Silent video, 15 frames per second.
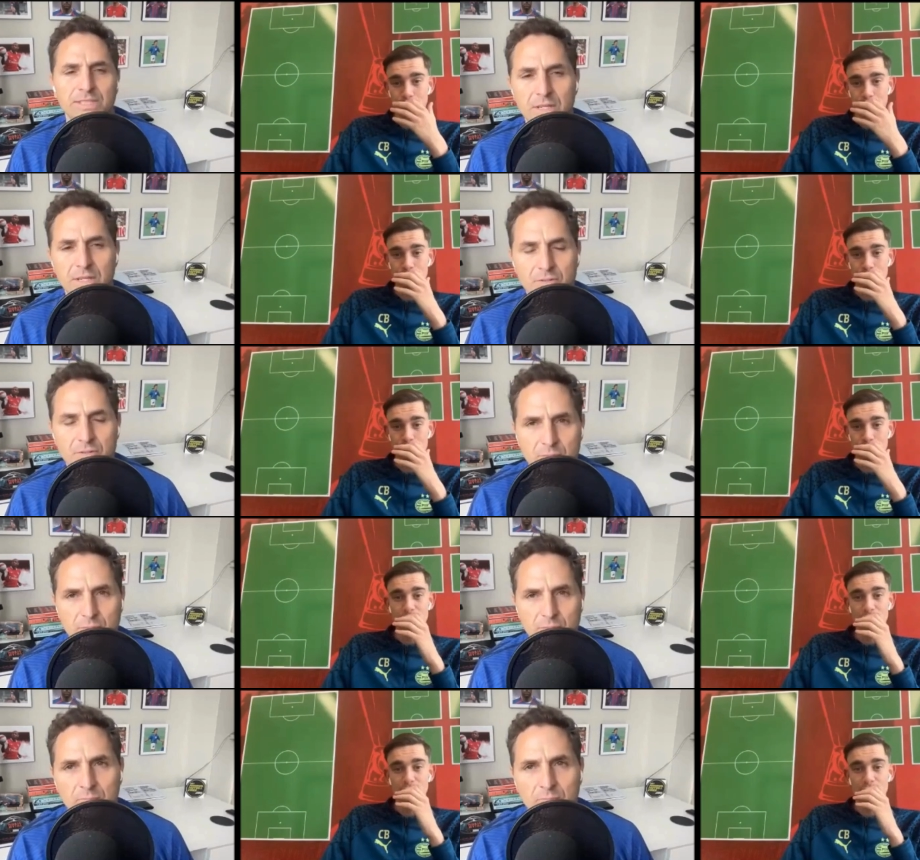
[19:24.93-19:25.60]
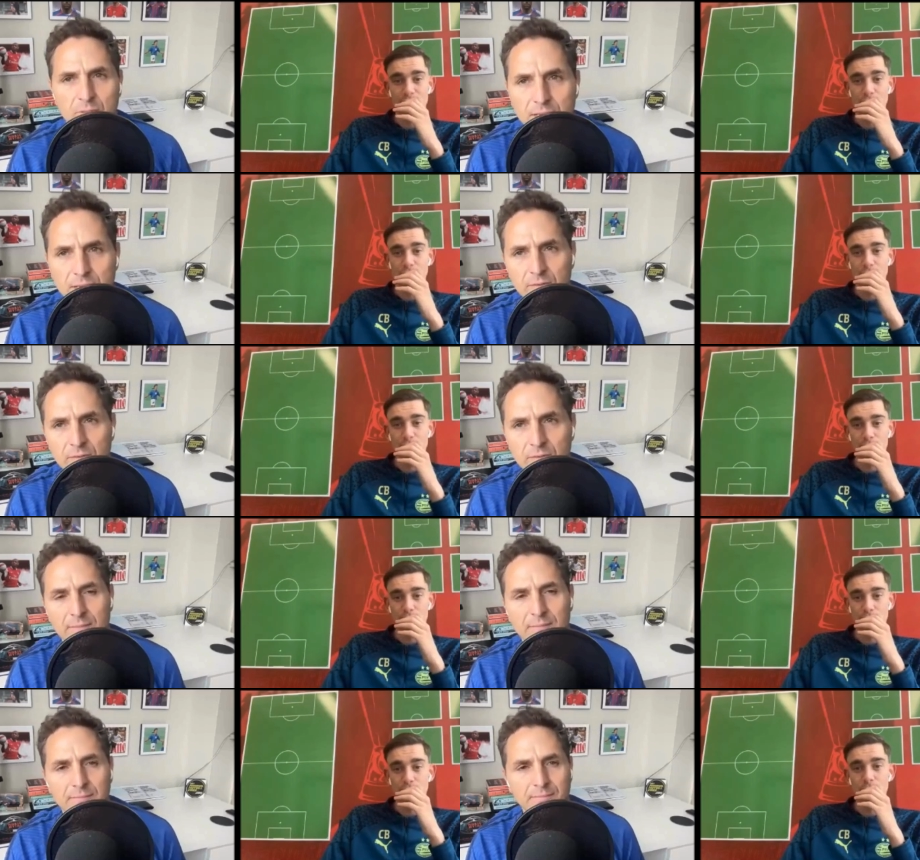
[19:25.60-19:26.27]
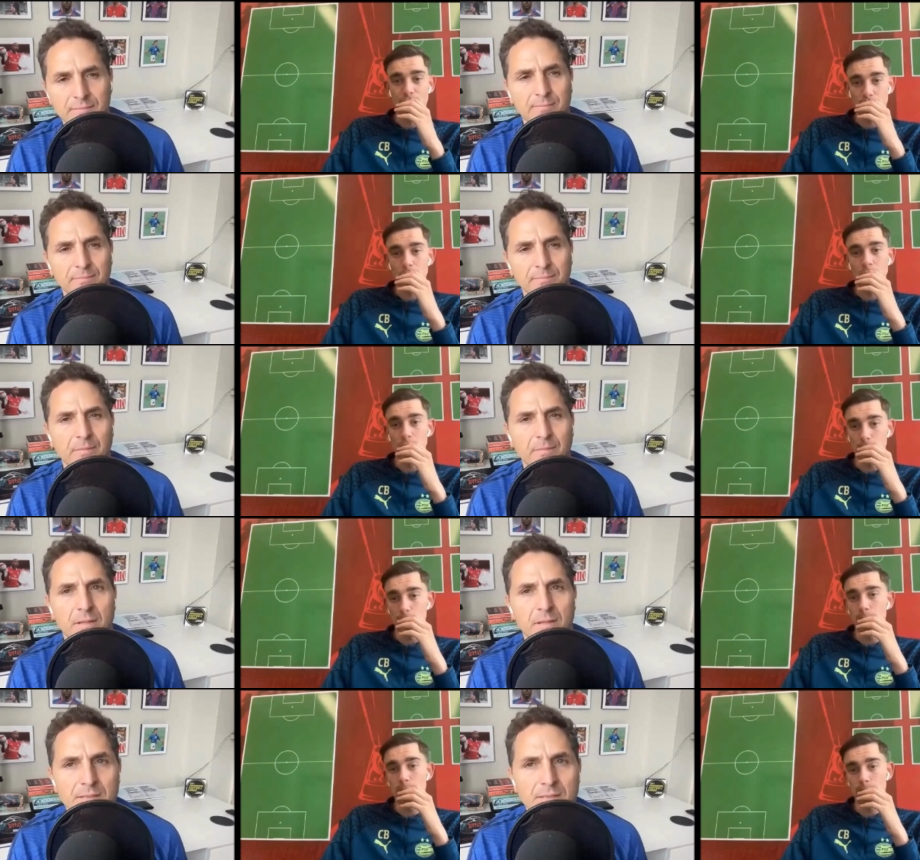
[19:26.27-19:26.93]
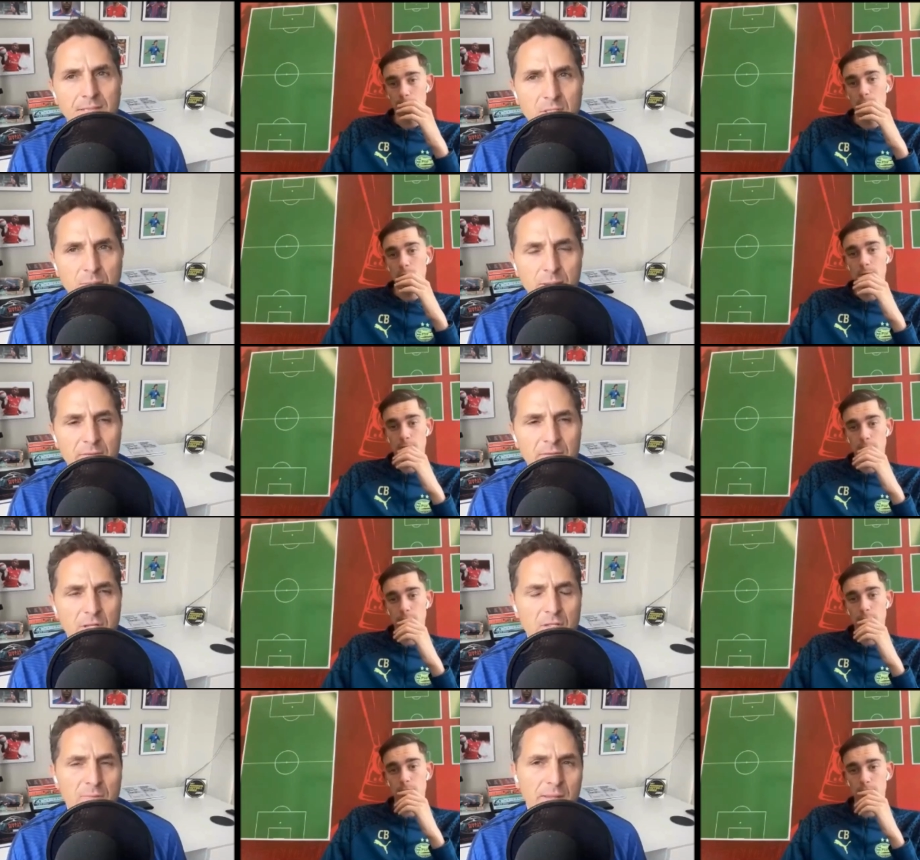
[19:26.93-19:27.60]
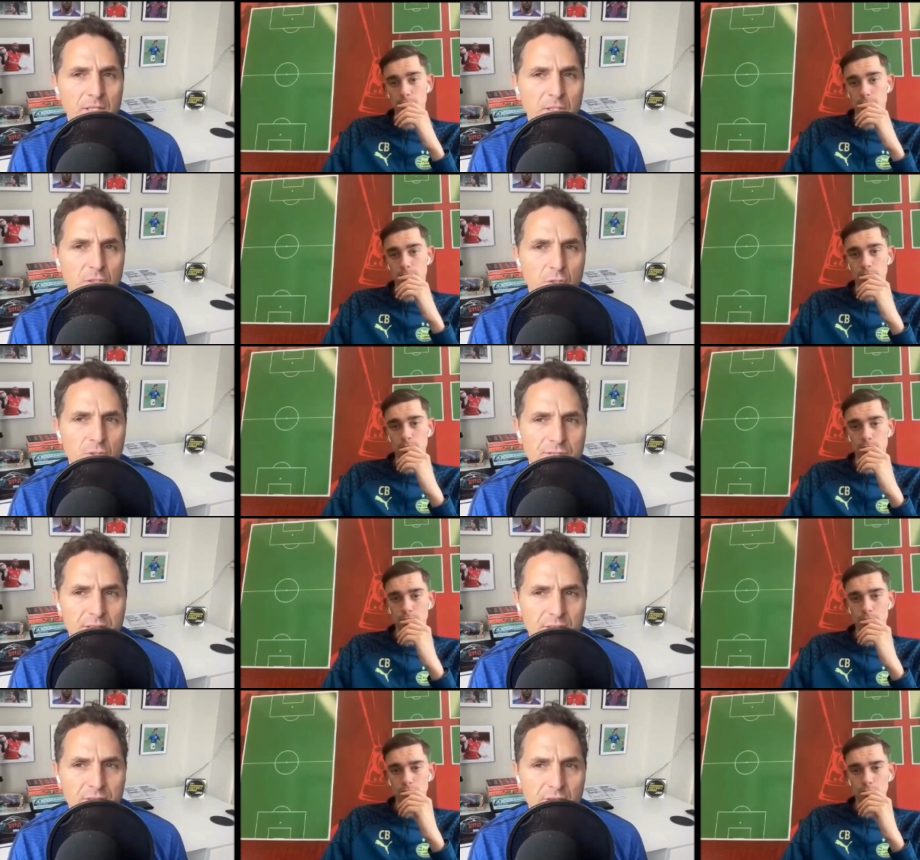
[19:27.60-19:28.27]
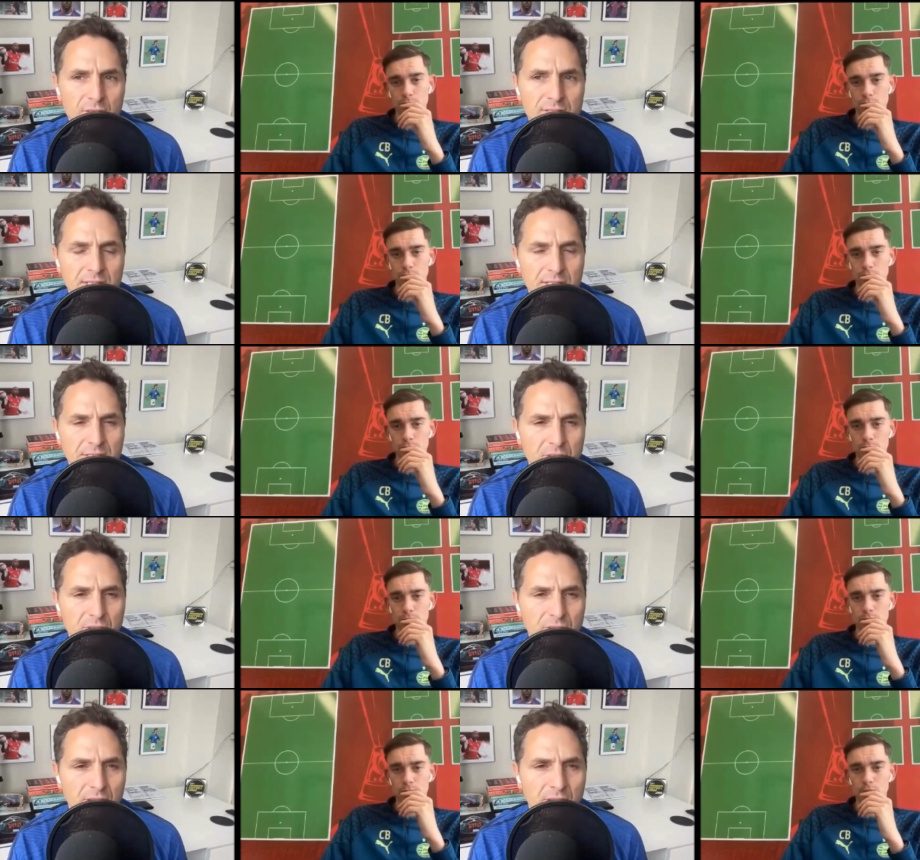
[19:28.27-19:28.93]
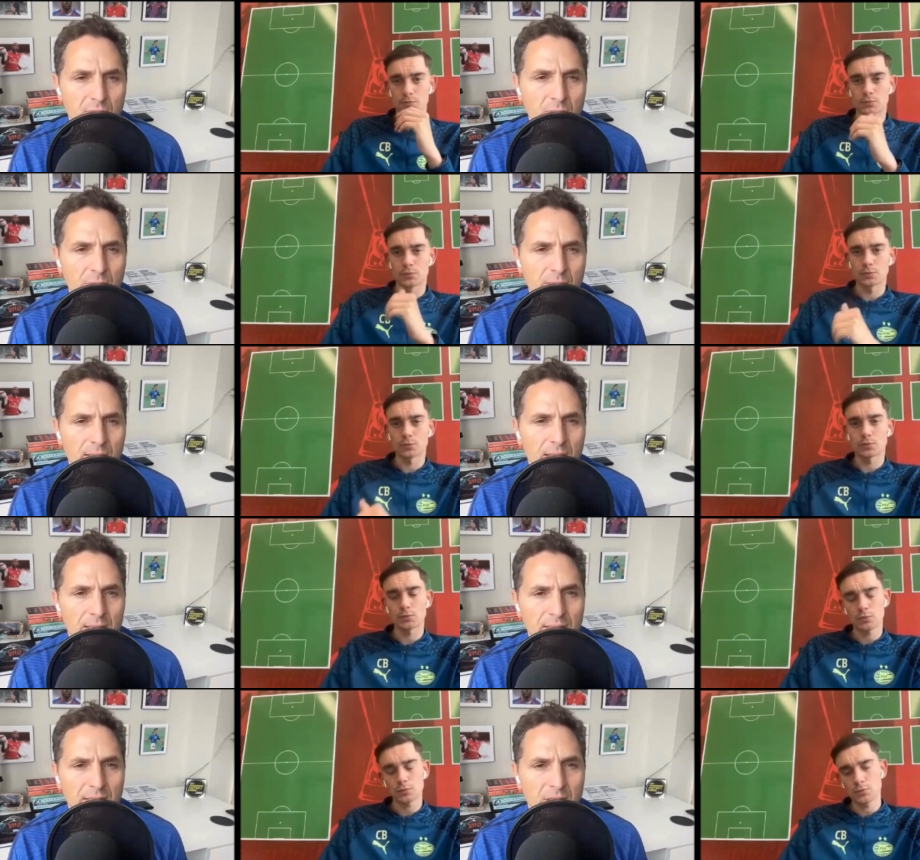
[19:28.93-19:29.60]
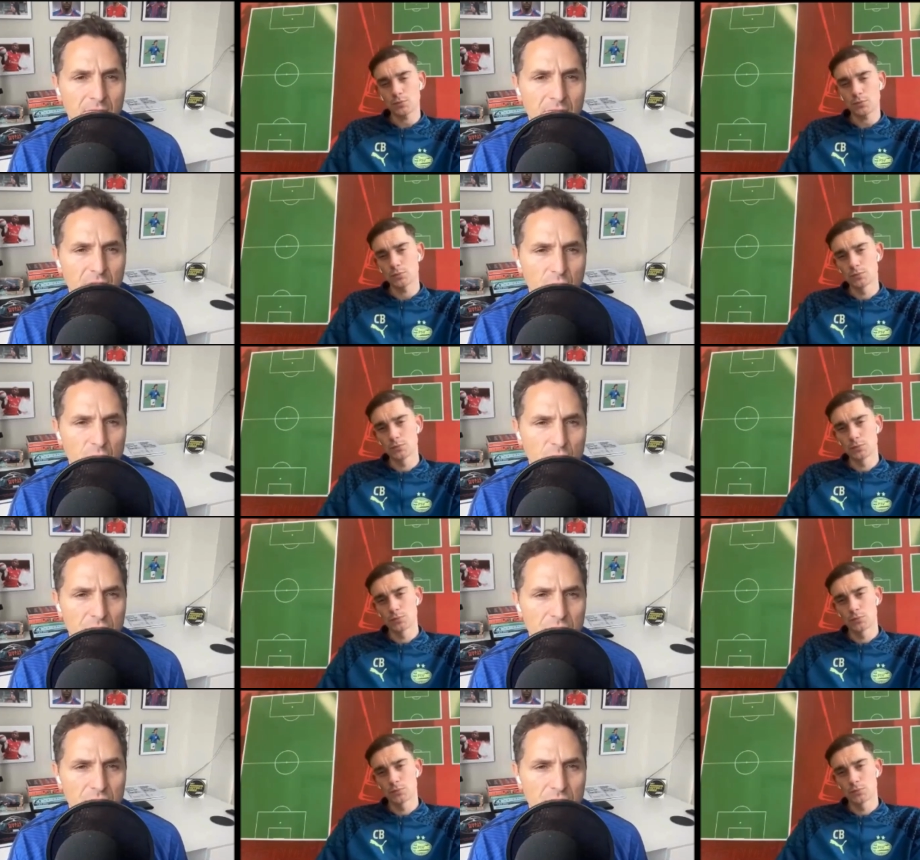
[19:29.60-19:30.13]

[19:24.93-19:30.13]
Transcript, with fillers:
Speaker 1: Challenge them, you're saying, right? Yeah. Tell us about tell us about a Tuesday and Thursday session, and mean the individual